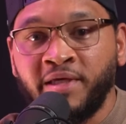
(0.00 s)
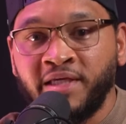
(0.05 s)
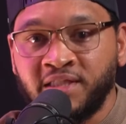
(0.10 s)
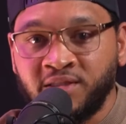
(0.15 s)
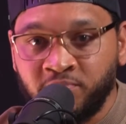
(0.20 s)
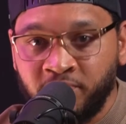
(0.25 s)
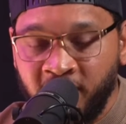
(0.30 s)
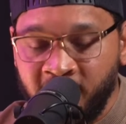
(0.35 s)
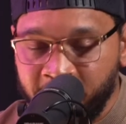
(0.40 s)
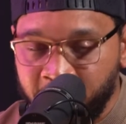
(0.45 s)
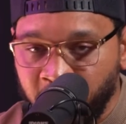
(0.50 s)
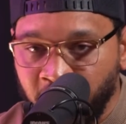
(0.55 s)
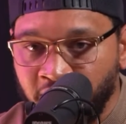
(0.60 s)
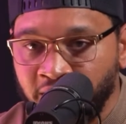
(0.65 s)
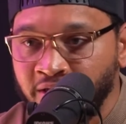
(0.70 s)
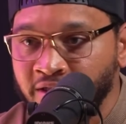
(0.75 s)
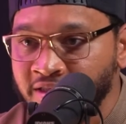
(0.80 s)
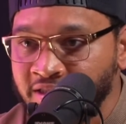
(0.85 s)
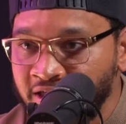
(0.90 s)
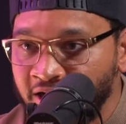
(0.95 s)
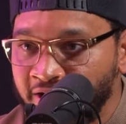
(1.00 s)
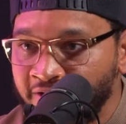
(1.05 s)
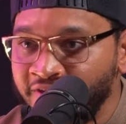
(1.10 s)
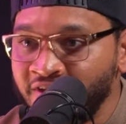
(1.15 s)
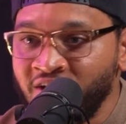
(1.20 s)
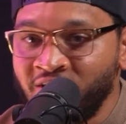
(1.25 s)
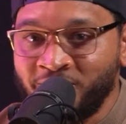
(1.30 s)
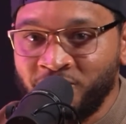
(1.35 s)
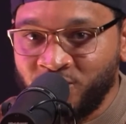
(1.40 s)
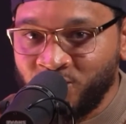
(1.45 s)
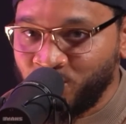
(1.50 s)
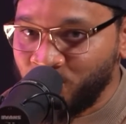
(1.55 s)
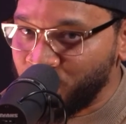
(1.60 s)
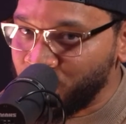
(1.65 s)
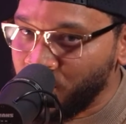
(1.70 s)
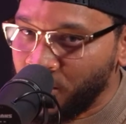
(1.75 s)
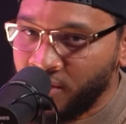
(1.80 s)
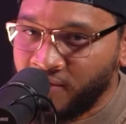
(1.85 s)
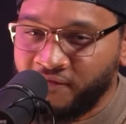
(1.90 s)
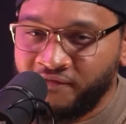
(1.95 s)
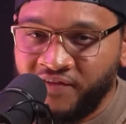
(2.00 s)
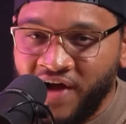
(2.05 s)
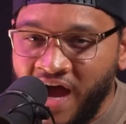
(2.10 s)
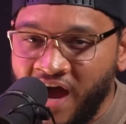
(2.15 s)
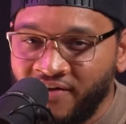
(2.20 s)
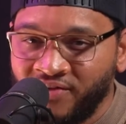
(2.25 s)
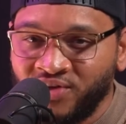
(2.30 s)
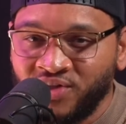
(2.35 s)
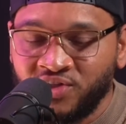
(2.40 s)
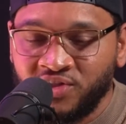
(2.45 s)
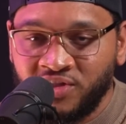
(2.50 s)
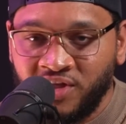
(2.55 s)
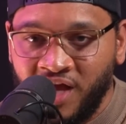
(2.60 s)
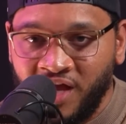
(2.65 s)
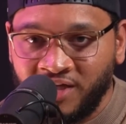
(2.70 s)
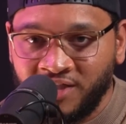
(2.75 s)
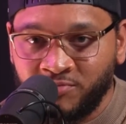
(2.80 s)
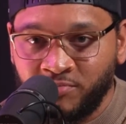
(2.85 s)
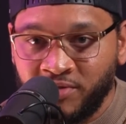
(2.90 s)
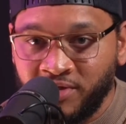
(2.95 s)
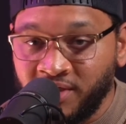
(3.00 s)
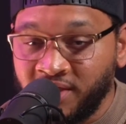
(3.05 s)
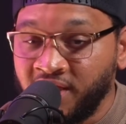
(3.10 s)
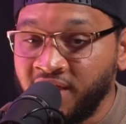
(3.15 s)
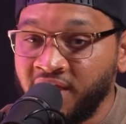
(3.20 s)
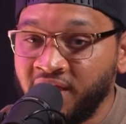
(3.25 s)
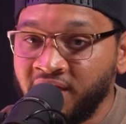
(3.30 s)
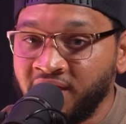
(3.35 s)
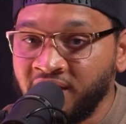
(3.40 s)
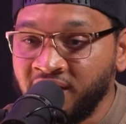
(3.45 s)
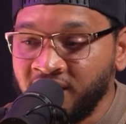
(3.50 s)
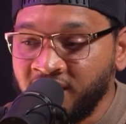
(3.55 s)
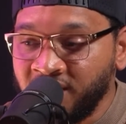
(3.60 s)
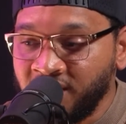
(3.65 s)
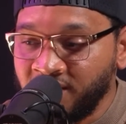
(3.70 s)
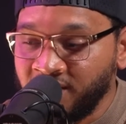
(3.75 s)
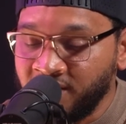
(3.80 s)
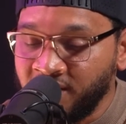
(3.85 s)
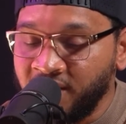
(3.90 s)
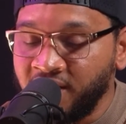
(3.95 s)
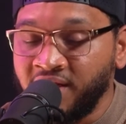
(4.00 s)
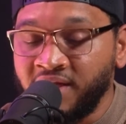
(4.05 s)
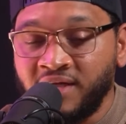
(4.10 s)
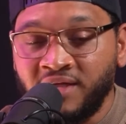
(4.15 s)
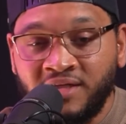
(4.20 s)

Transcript: maybe a little tough to suck $500, but again, look at it.